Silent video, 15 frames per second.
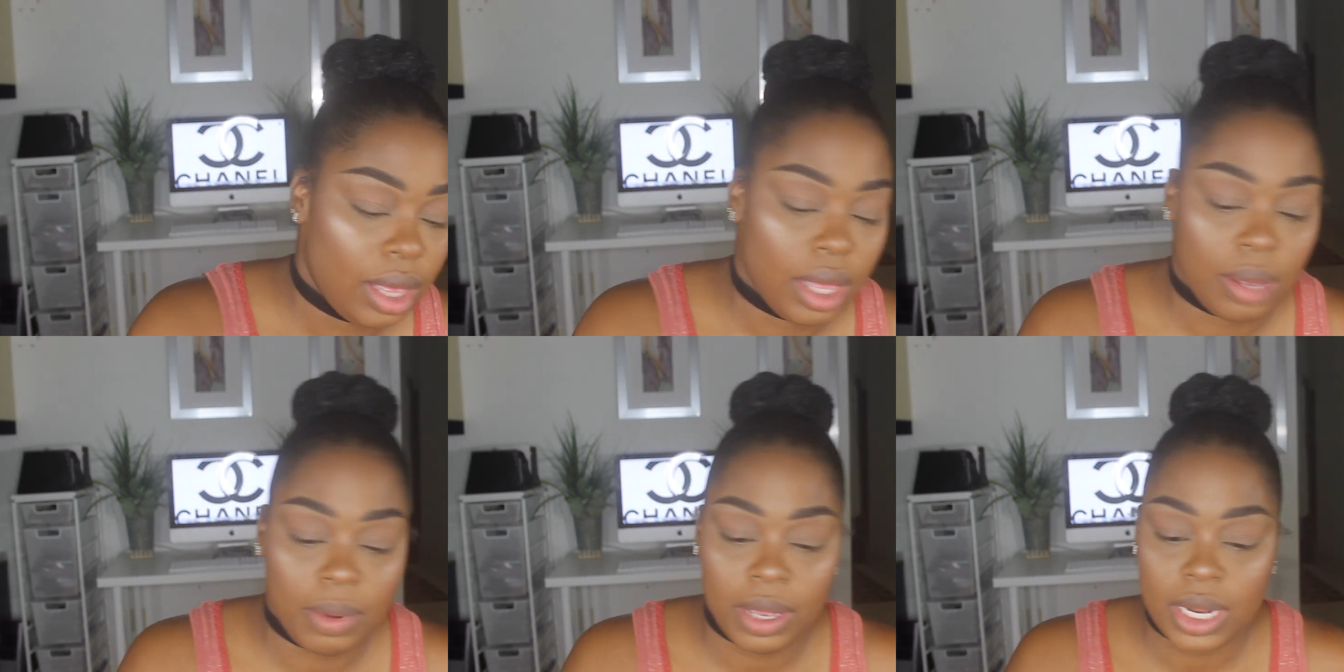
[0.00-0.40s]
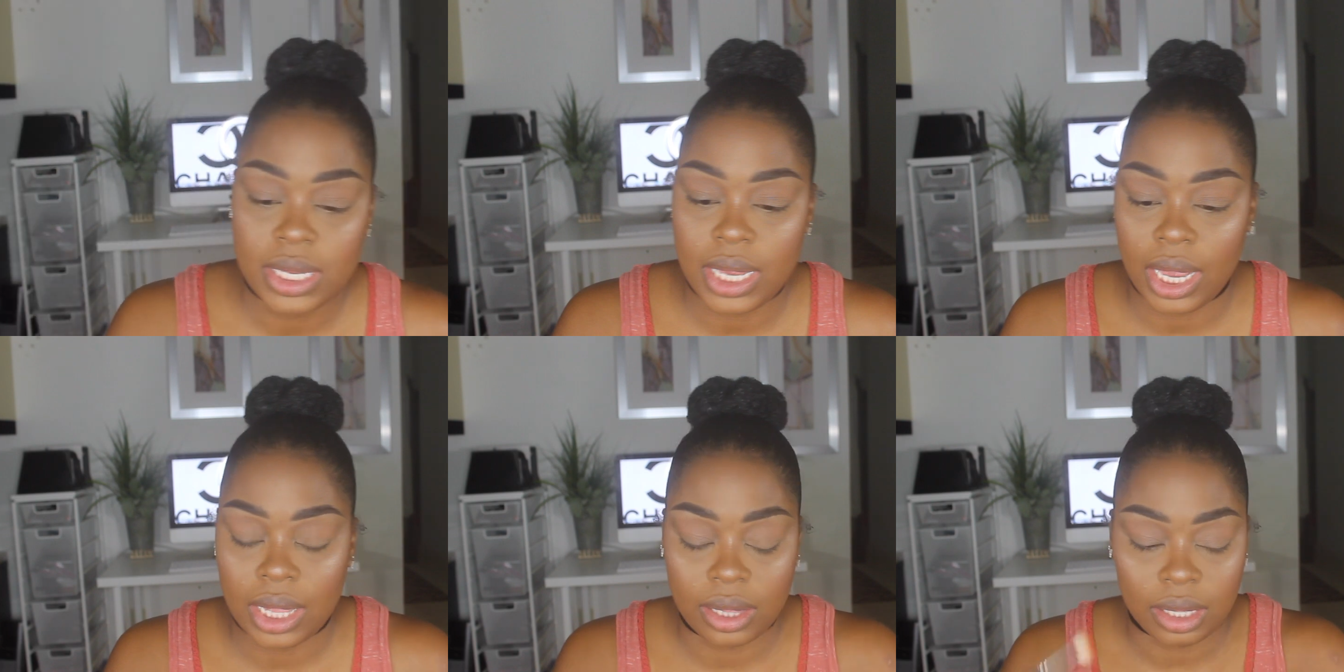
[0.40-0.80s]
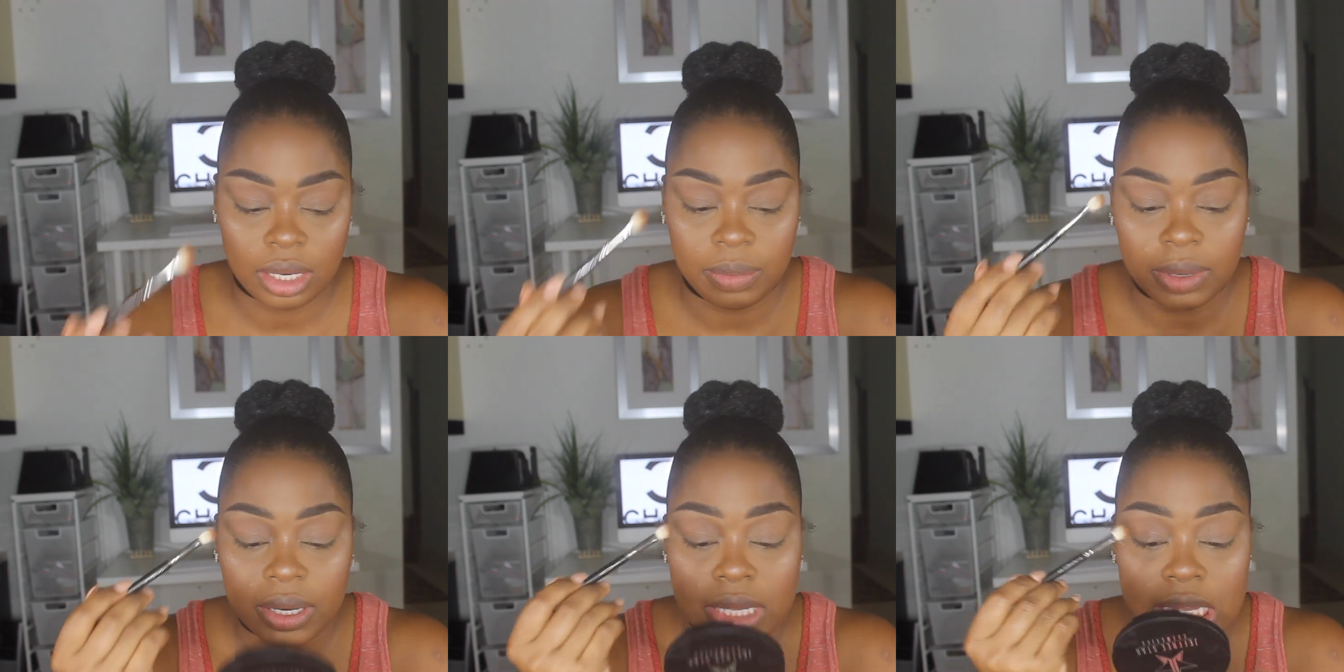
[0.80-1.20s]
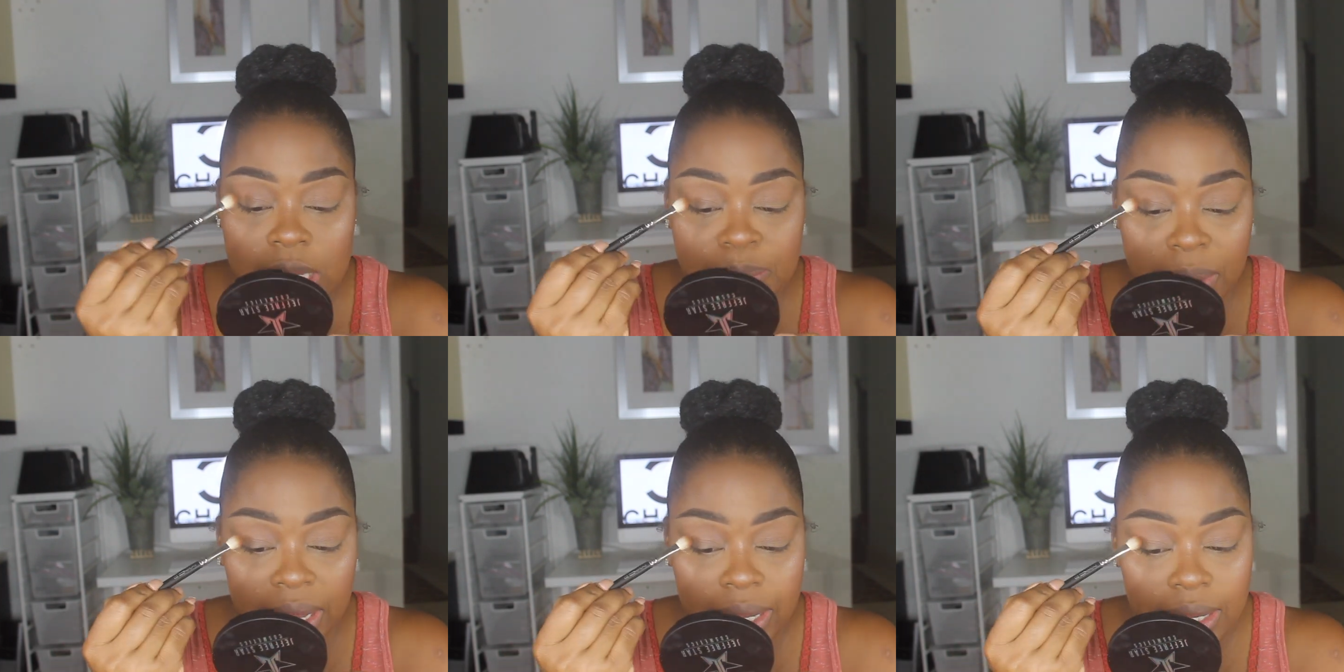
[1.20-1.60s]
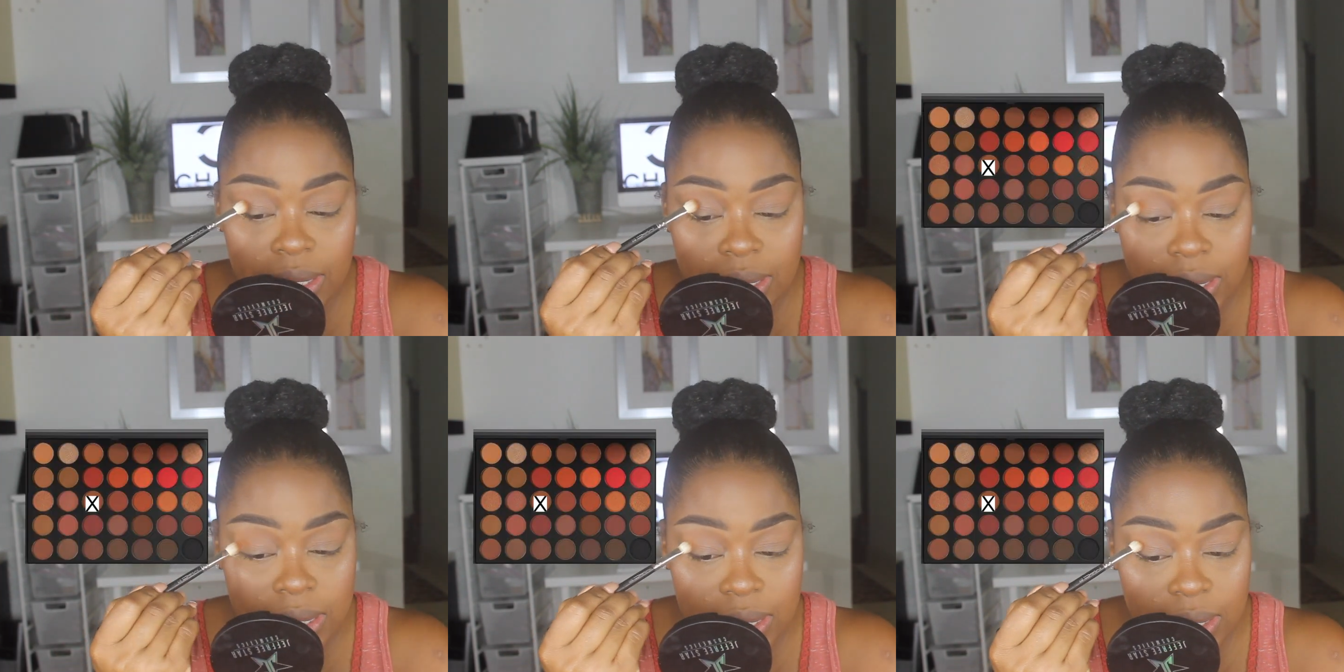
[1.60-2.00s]
I'm going to take a little bit of
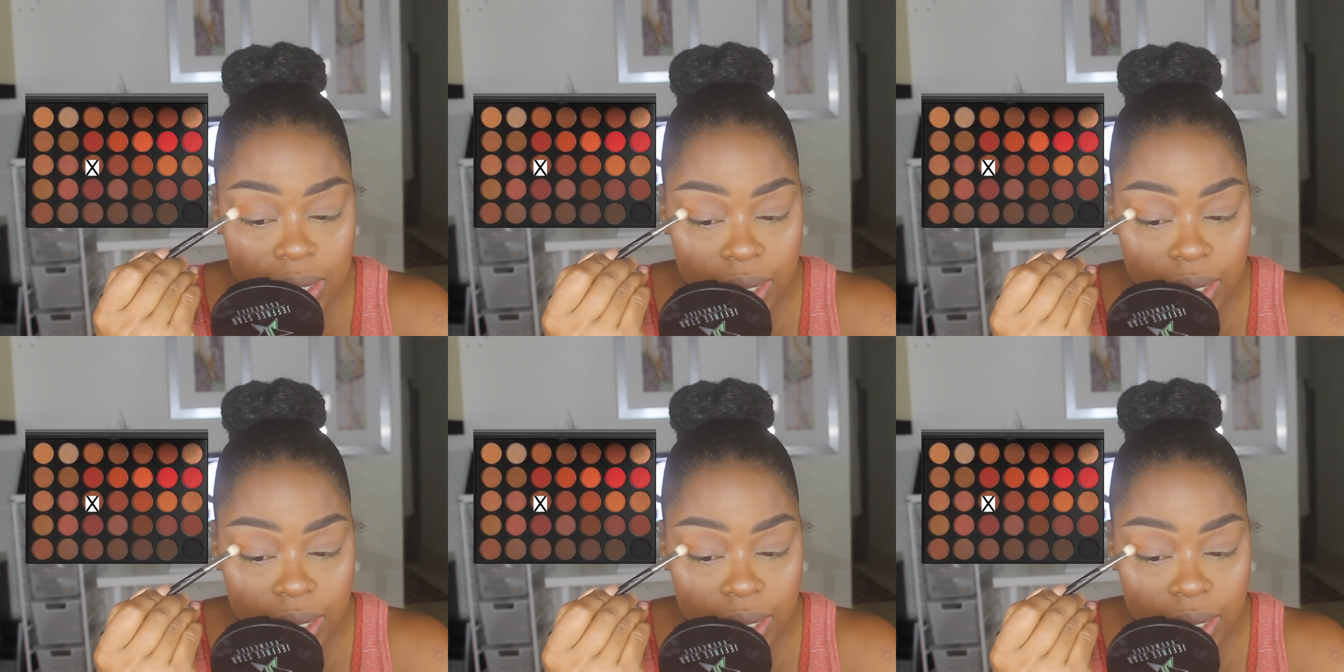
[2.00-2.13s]
spice,